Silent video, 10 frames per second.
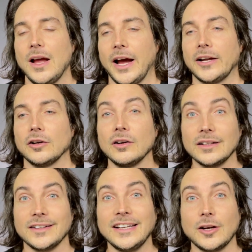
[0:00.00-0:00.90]
I
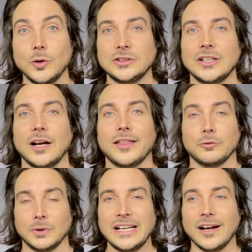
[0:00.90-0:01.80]
currently coach
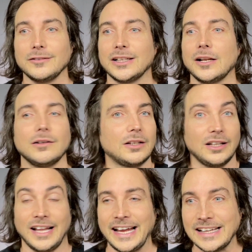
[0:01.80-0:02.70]
300
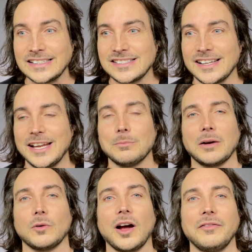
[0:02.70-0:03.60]
clients in
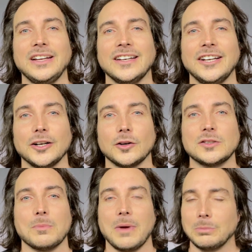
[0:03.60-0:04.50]
my Raw Vegan
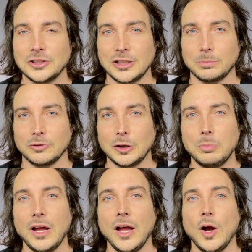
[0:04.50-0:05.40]
Heroes membership group,